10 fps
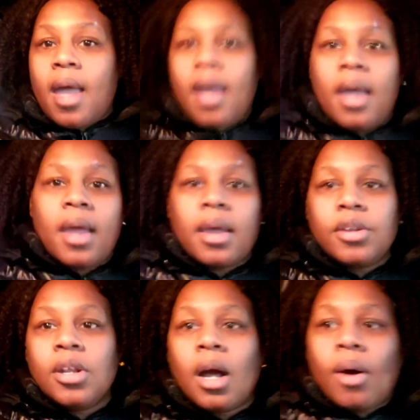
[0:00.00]

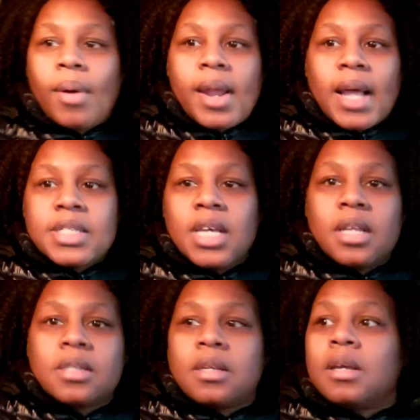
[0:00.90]
And, you know, and I
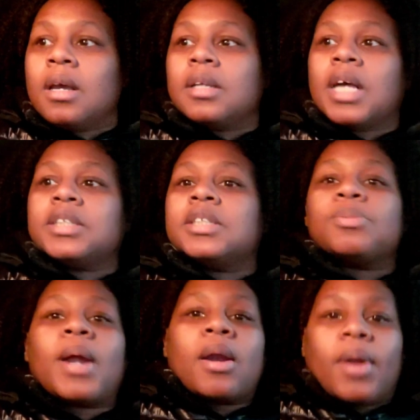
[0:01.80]
did, that's
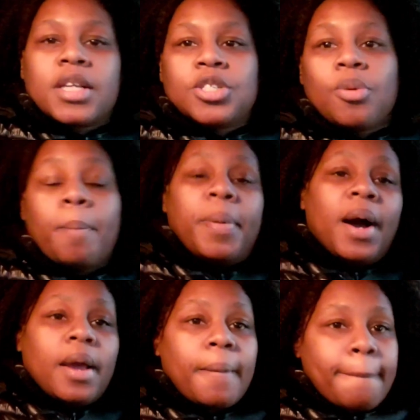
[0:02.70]
just what I don't like to do.
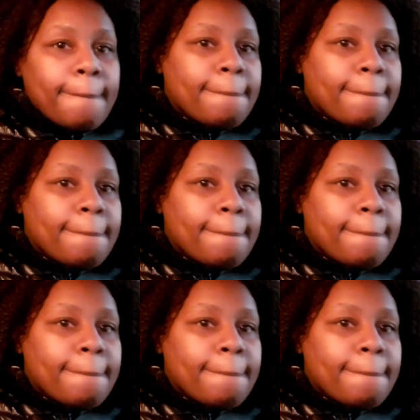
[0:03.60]
But